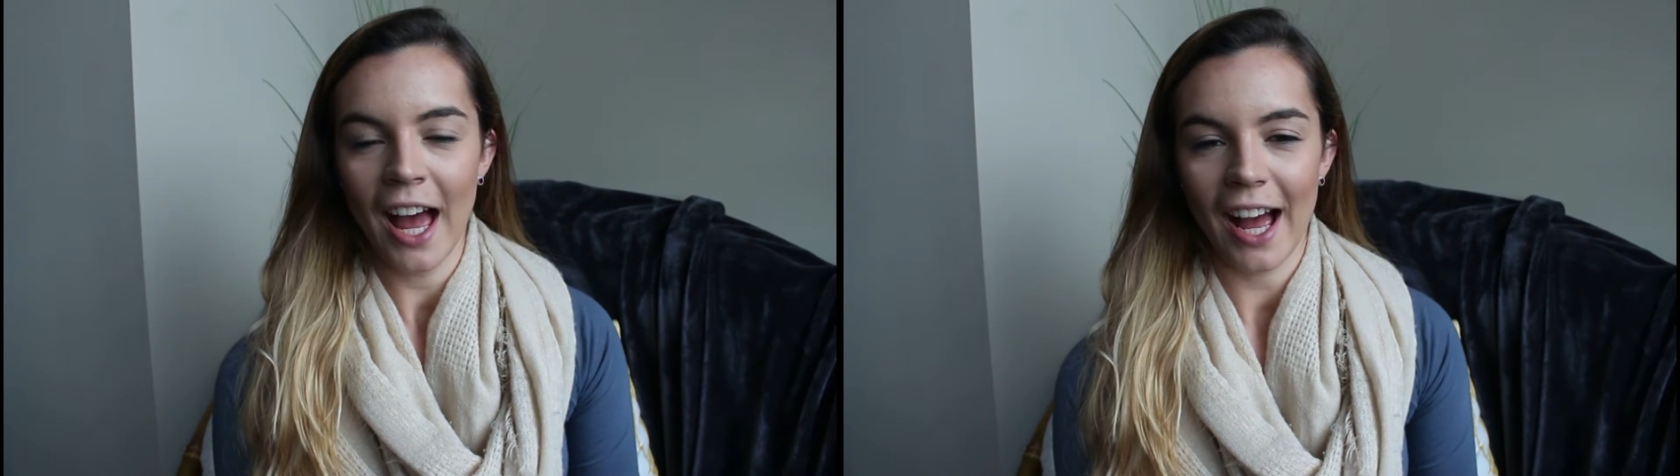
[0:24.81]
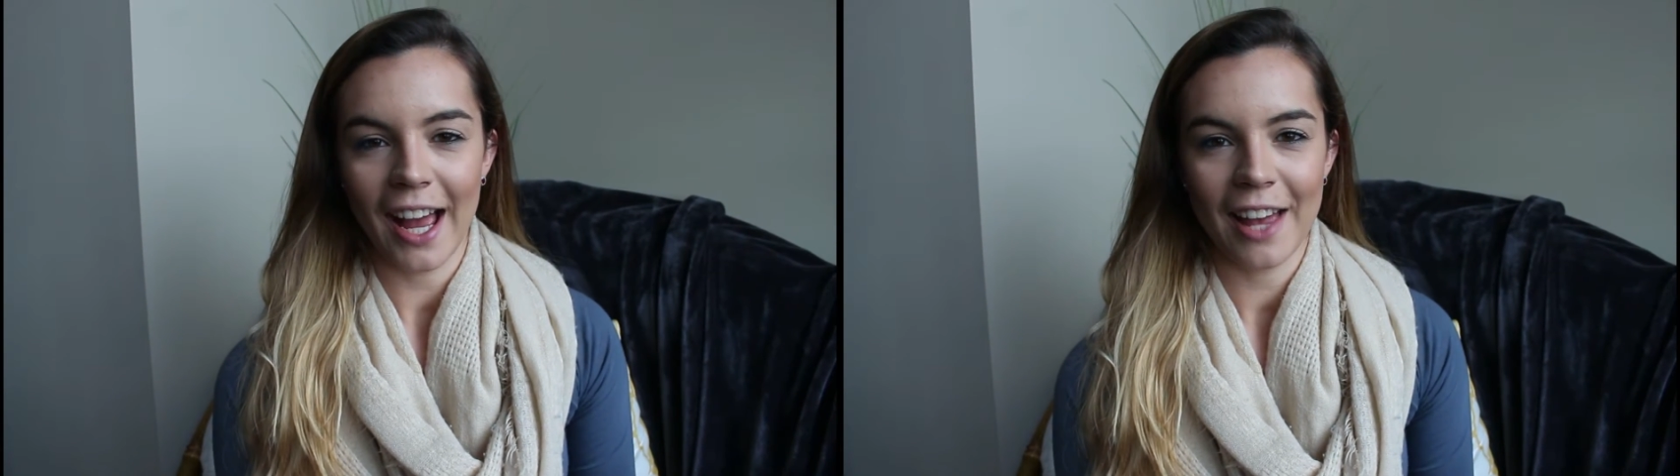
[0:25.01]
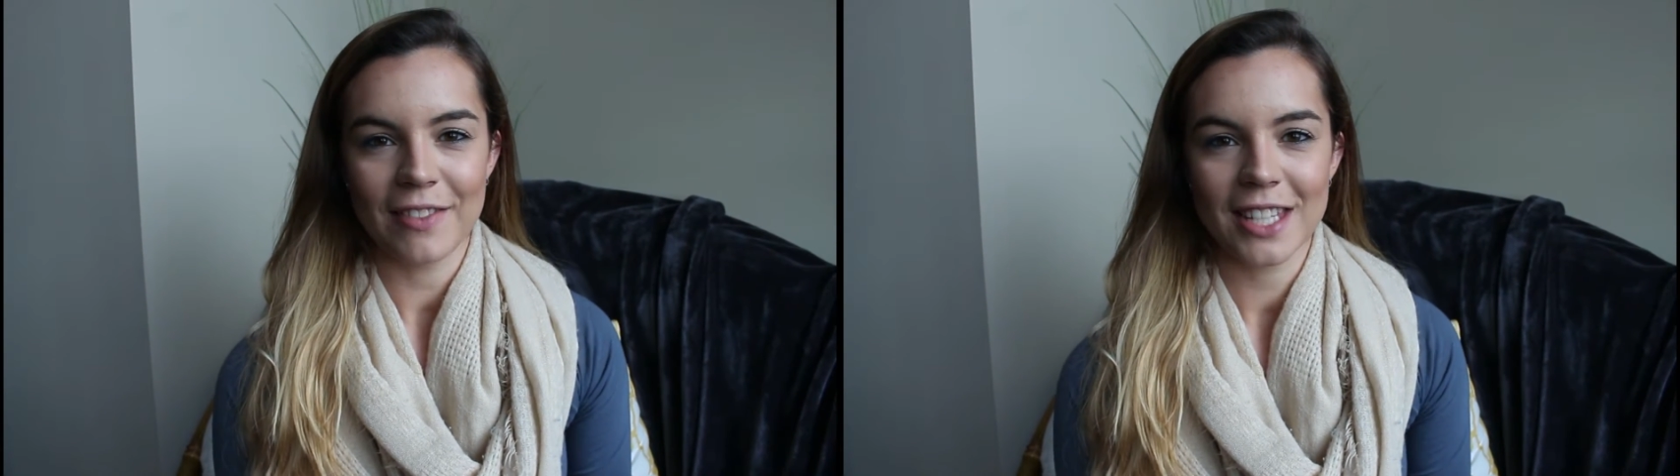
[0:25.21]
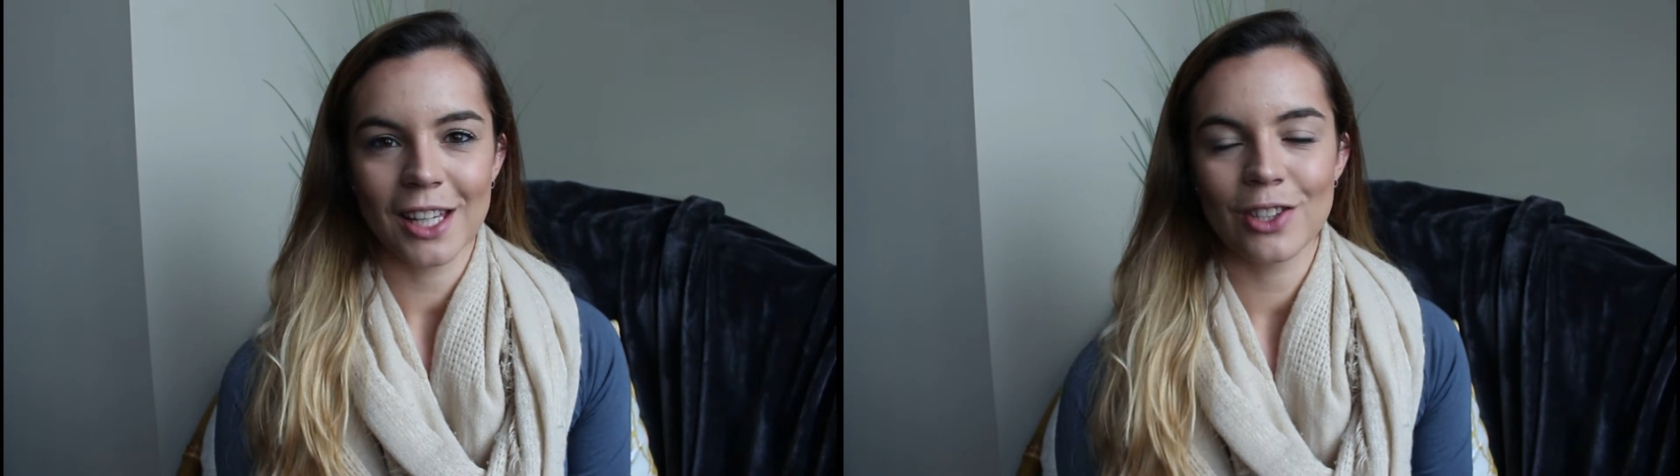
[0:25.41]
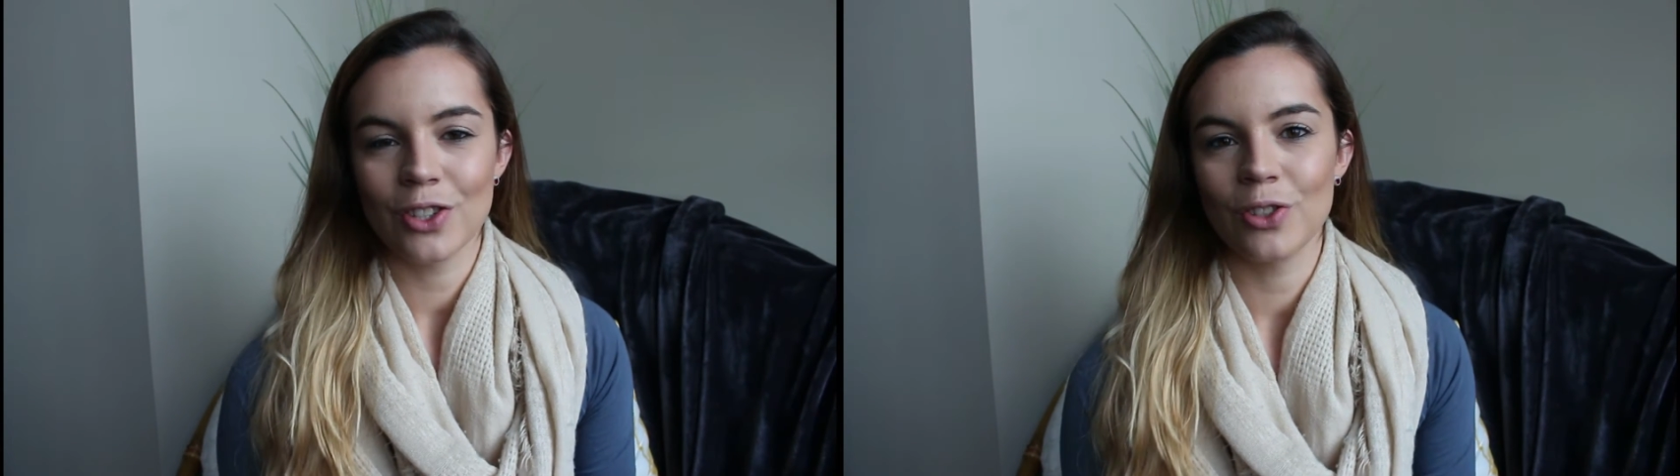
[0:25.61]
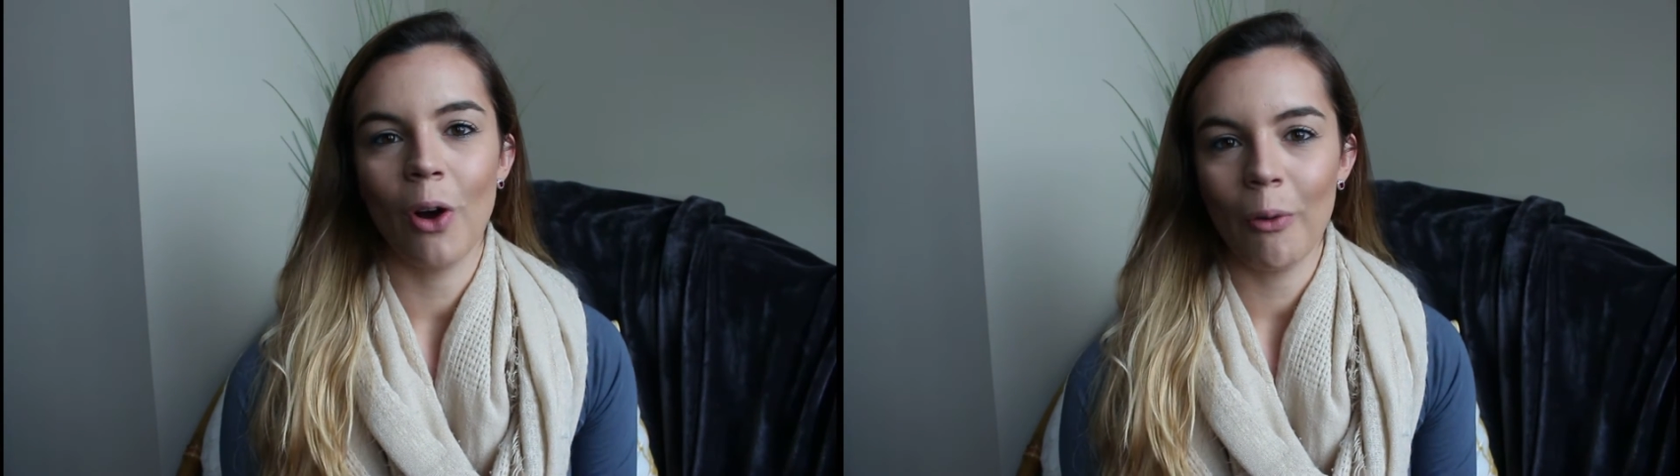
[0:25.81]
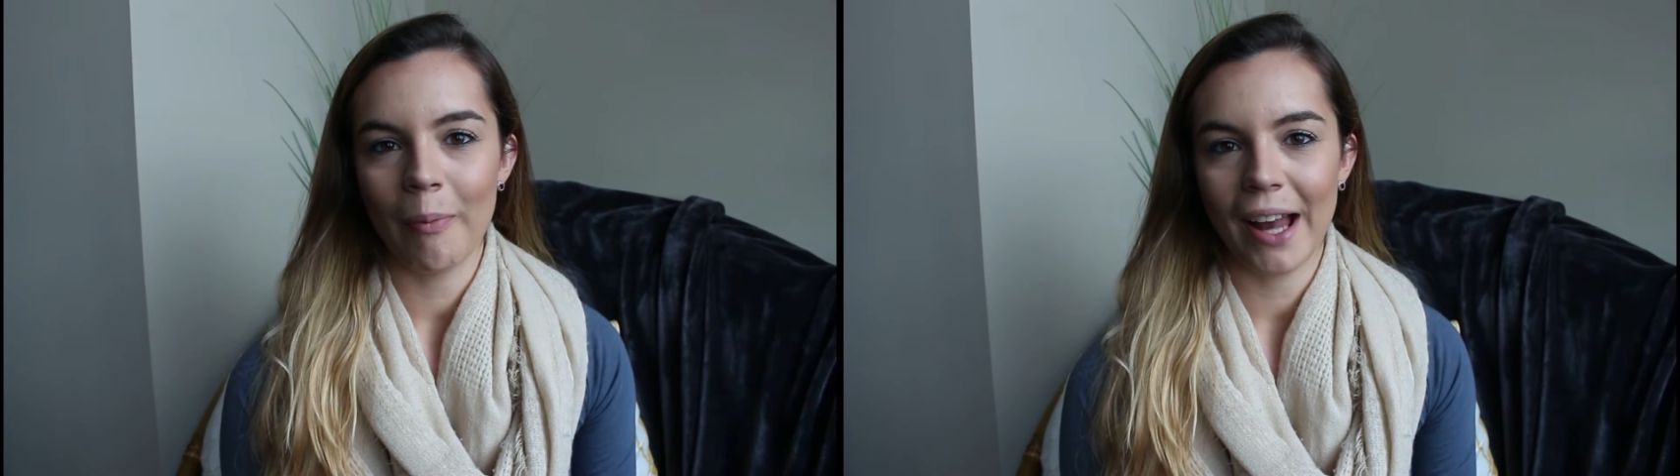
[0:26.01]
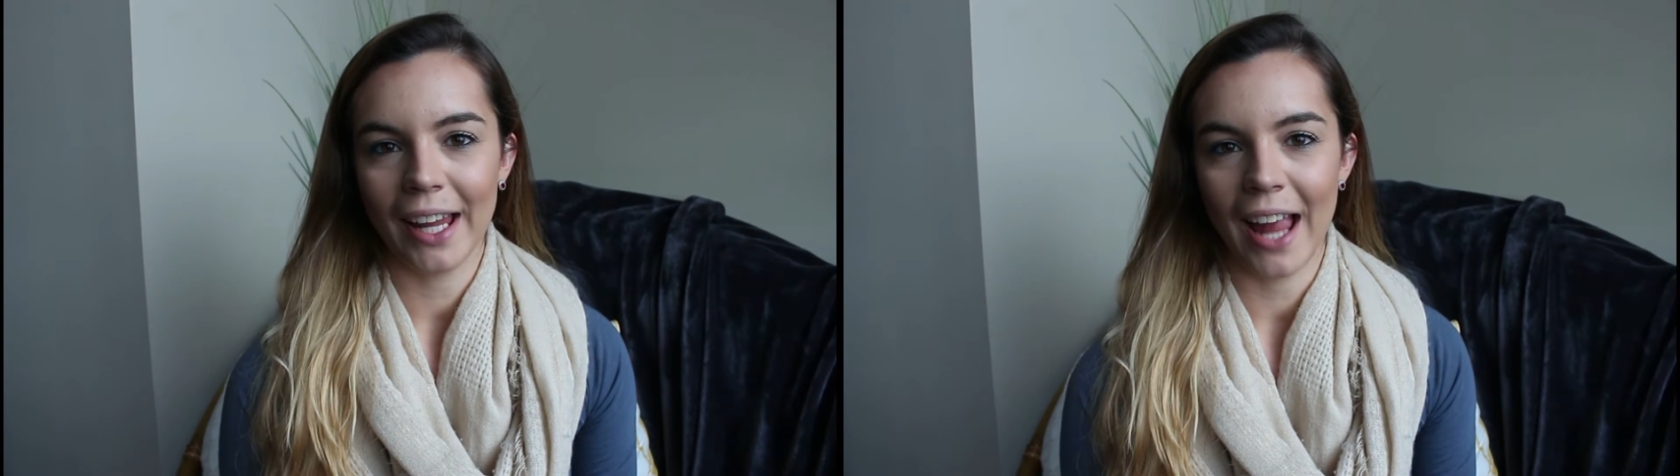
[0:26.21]
I have seen so
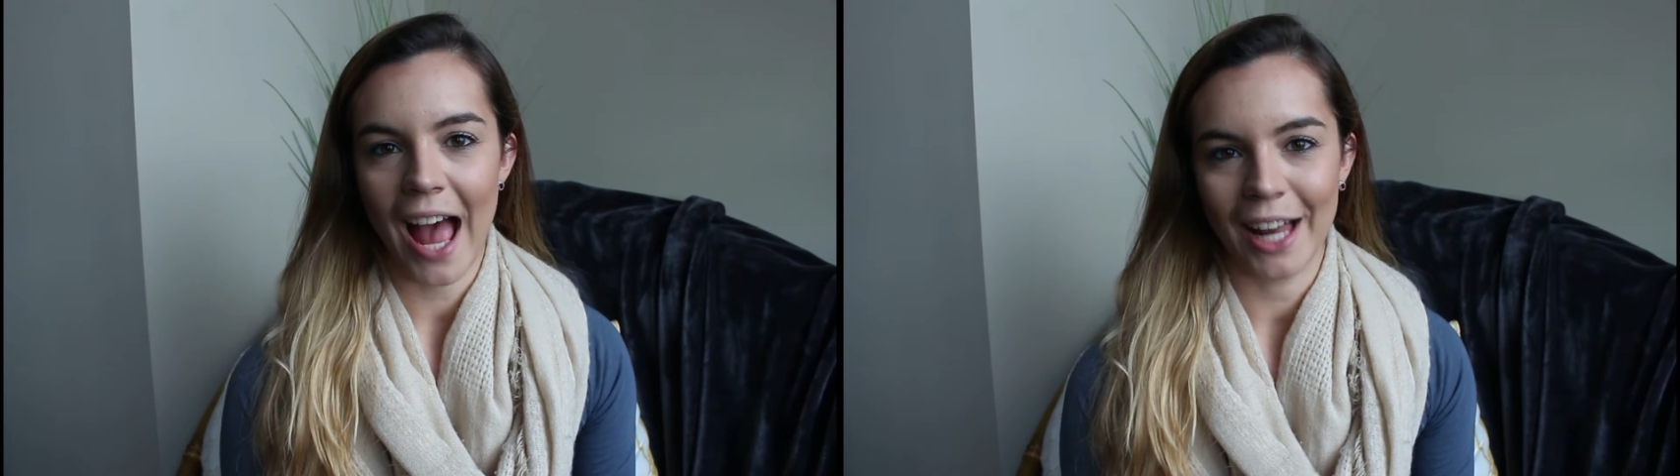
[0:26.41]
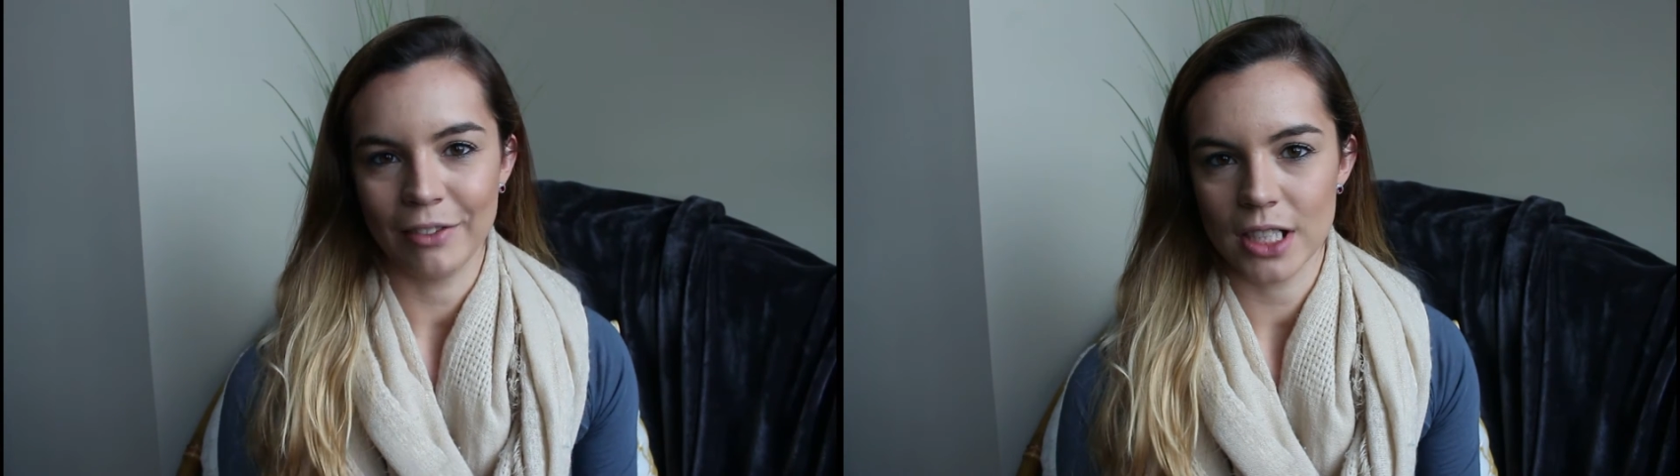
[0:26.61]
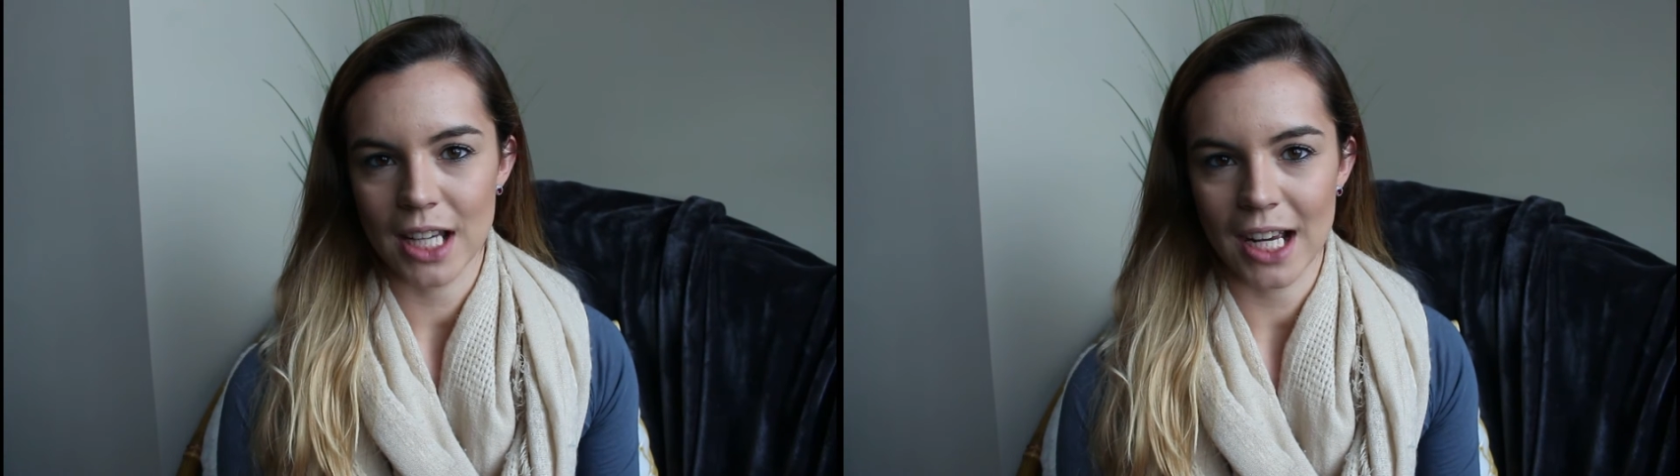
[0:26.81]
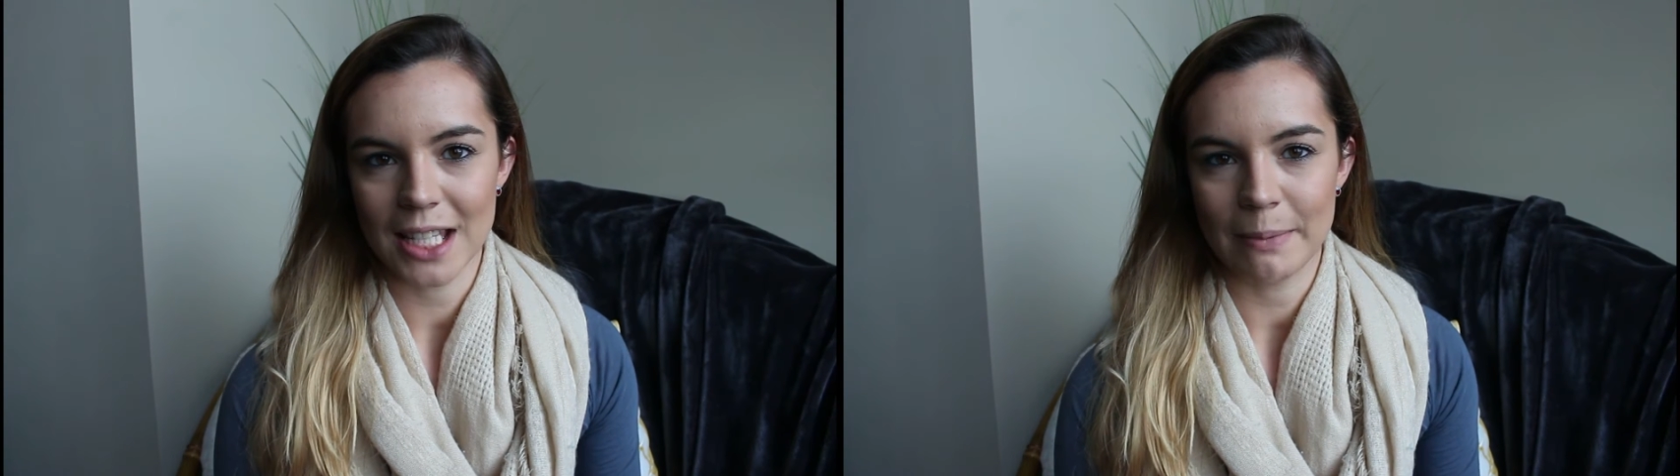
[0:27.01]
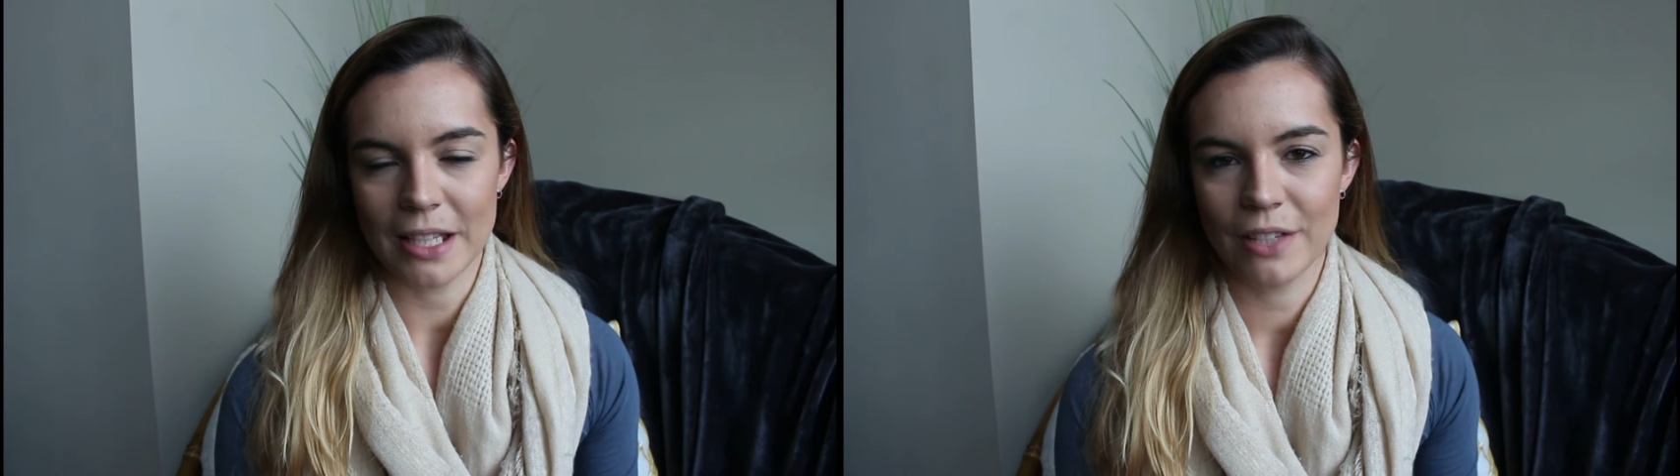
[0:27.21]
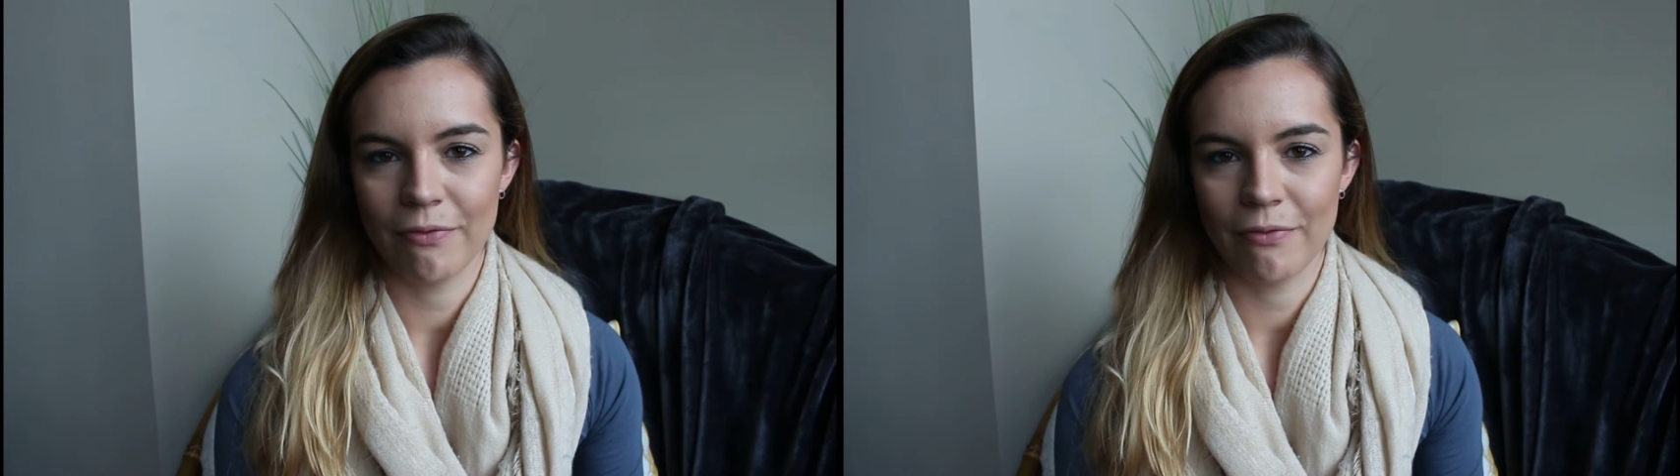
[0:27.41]
many advertisements